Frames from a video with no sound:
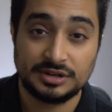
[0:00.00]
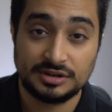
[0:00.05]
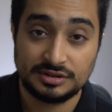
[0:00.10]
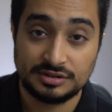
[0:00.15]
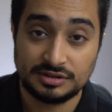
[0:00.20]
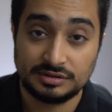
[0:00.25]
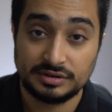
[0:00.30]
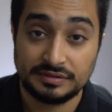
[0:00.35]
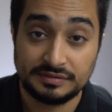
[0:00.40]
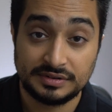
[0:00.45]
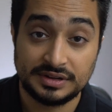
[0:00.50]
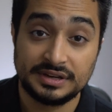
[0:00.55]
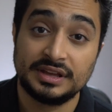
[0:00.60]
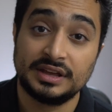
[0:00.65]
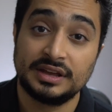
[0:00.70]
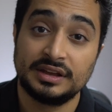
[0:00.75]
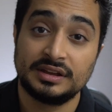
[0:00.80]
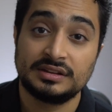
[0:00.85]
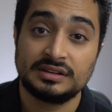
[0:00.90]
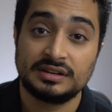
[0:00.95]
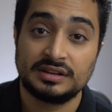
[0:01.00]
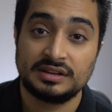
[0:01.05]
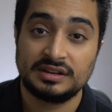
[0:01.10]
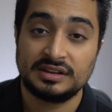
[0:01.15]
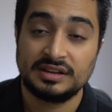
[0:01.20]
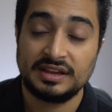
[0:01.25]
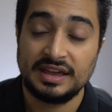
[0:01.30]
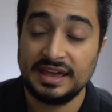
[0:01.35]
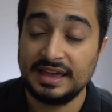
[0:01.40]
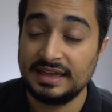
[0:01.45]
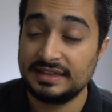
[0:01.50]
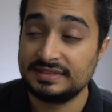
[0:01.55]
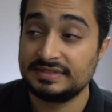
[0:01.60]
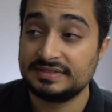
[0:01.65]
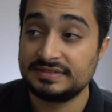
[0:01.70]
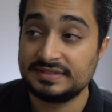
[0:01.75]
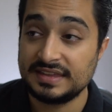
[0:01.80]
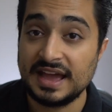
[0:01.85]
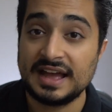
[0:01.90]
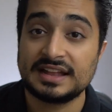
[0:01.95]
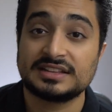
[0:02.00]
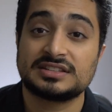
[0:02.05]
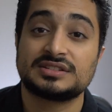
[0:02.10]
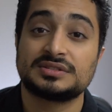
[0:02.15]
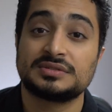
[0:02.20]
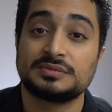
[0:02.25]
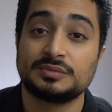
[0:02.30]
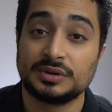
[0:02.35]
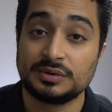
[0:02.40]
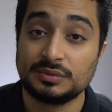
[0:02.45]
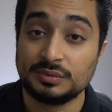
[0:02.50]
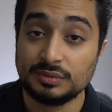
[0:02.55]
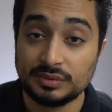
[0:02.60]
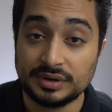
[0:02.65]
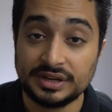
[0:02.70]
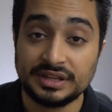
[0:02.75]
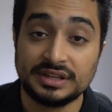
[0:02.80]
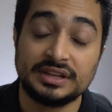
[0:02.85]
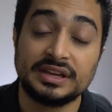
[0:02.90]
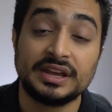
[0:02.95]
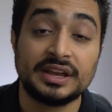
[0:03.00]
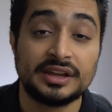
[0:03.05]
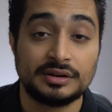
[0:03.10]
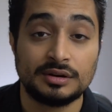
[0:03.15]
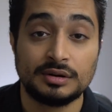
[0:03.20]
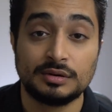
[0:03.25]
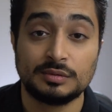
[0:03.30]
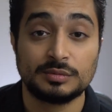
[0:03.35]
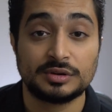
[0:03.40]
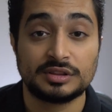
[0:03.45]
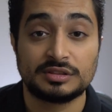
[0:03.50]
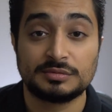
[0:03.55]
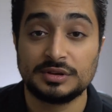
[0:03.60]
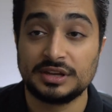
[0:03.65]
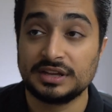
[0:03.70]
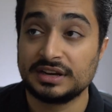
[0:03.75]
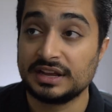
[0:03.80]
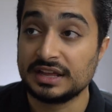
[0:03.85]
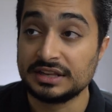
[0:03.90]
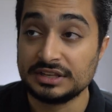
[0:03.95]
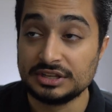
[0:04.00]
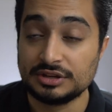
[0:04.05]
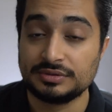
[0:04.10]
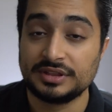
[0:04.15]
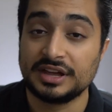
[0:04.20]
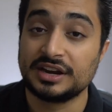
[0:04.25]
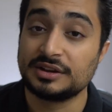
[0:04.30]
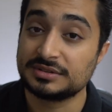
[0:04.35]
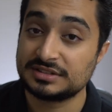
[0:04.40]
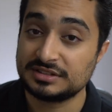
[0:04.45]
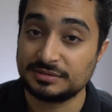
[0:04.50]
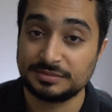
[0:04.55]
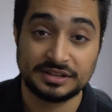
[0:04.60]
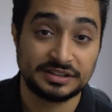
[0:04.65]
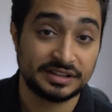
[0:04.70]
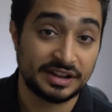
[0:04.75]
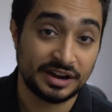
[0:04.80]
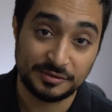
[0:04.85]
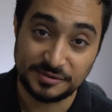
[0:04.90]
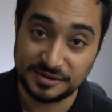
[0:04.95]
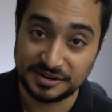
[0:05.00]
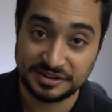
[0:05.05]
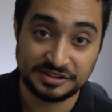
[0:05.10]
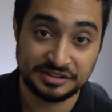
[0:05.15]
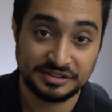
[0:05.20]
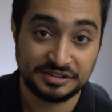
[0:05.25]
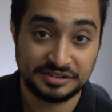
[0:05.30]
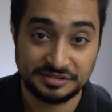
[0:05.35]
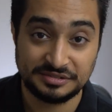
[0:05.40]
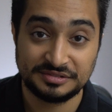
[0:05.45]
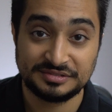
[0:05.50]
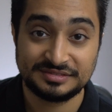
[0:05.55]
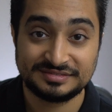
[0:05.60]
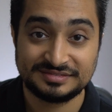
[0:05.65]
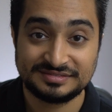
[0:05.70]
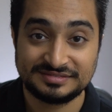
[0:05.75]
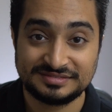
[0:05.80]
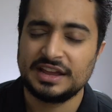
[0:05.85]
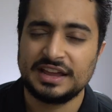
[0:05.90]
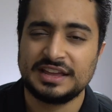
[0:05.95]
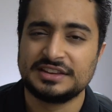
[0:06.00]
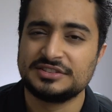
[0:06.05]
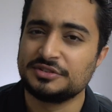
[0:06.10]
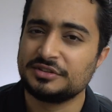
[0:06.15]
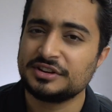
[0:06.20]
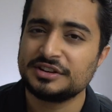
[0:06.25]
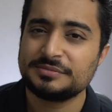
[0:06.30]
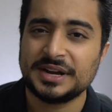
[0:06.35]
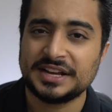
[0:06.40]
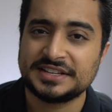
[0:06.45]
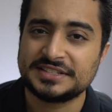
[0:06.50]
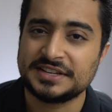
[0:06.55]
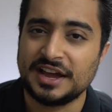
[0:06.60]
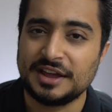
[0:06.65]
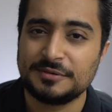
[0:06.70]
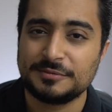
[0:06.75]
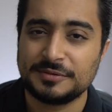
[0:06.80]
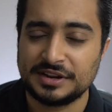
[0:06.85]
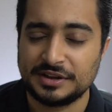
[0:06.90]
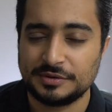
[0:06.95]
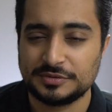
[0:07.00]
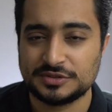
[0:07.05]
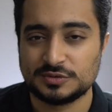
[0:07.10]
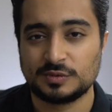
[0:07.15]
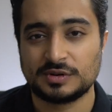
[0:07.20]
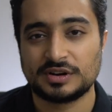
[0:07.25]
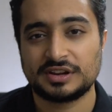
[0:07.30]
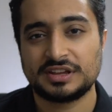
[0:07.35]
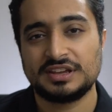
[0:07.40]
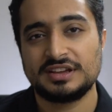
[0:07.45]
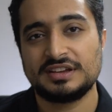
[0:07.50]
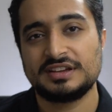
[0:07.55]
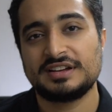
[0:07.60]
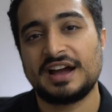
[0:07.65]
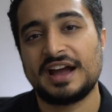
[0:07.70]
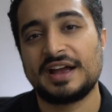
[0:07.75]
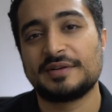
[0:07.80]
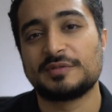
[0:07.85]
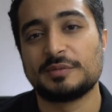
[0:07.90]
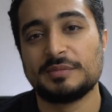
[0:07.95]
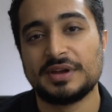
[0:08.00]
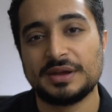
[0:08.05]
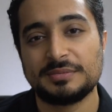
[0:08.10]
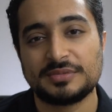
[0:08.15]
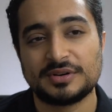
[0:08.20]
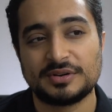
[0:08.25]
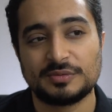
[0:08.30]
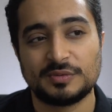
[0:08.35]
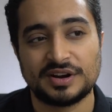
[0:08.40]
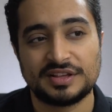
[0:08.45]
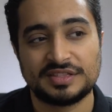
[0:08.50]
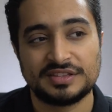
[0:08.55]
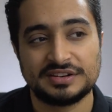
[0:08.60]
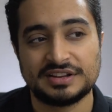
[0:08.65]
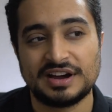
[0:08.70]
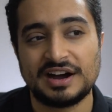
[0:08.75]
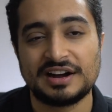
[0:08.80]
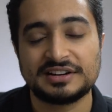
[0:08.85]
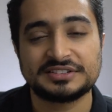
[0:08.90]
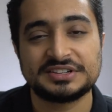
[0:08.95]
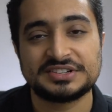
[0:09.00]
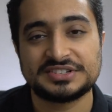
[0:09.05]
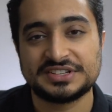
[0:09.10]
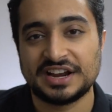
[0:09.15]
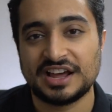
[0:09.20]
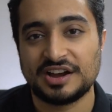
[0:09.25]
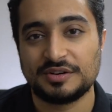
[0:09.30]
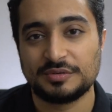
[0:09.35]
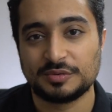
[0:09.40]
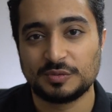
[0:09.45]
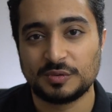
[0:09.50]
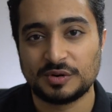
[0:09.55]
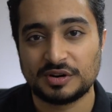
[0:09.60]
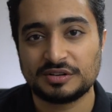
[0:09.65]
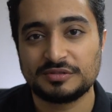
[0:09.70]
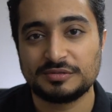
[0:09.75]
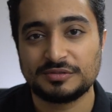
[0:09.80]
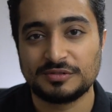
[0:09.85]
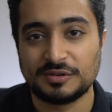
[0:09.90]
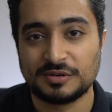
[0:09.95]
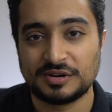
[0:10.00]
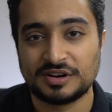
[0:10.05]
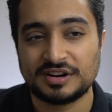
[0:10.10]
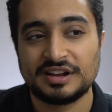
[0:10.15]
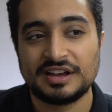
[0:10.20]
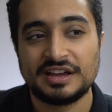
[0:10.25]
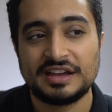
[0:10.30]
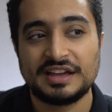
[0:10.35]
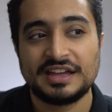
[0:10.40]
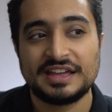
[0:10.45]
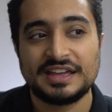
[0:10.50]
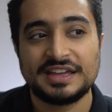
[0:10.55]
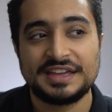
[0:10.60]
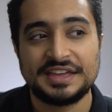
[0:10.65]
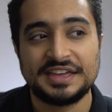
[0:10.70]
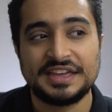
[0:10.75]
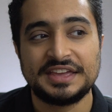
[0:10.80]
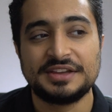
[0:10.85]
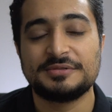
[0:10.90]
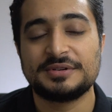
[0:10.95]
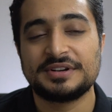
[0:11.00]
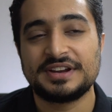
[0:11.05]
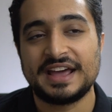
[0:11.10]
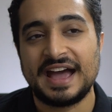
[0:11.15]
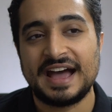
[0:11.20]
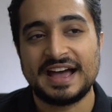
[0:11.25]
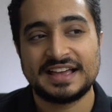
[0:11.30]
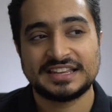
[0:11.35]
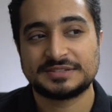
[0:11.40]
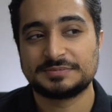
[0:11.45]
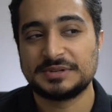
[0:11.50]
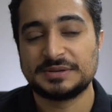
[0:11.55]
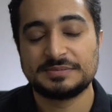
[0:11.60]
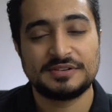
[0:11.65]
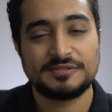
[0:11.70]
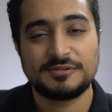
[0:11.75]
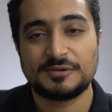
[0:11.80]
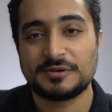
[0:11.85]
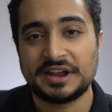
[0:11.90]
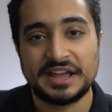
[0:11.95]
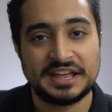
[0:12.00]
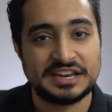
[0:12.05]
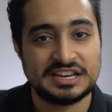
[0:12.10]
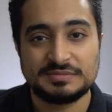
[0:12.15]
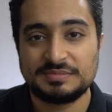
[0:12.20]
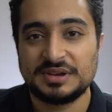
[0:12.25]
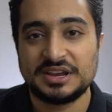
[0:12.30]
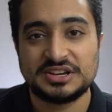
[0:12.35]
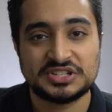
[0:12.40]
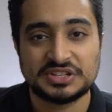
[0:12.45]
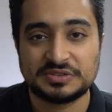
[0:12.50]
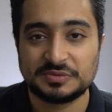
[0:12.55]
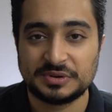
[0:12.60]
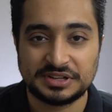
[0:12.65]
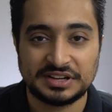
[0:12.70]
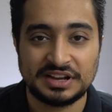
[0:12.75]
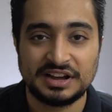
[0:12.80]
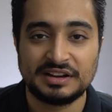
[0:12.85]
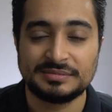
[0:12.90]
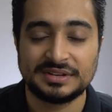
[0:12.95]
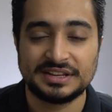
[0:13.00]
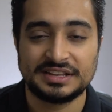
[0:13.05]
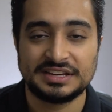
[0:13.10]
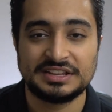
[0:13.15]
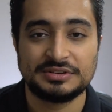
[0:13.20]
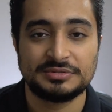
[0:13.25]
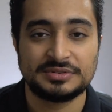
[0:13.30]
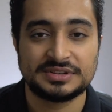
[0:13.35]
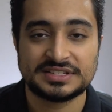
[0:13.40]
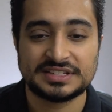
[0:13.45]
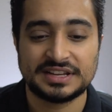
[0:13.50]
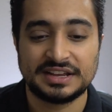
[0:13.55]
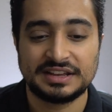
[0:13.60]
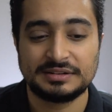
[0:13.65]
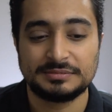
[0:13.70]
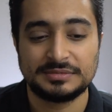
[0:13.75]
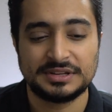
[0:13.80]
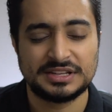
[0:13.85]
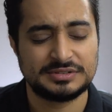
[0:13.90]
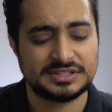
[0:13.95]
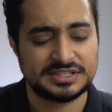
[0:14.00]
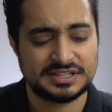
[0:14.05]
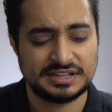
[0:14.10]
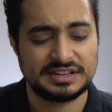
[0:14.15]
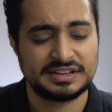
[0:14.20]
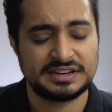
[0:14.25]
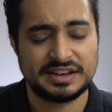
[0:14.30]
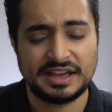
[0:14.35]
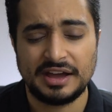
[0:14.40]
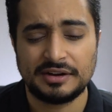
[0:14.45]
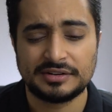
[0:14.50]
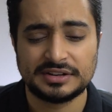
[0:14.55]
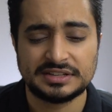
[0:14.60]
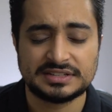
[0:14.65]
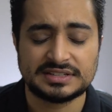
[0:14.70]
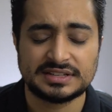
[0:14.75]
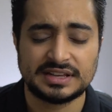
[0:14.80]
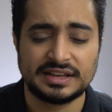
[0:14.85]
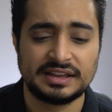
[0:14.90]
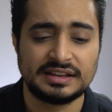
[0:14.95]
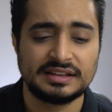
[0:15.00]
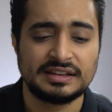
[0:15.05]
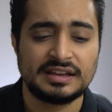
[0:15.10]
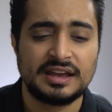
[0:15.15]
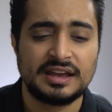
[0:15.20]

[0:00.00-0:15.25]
gonna do every day. And that's what really hit home with me, and I knew that it was something that I wanted to do. And during my time when I was working, I remember one of the doctors that I would work for, he would ask me before any patient would come in, he would say to me, sitting down, he'd say,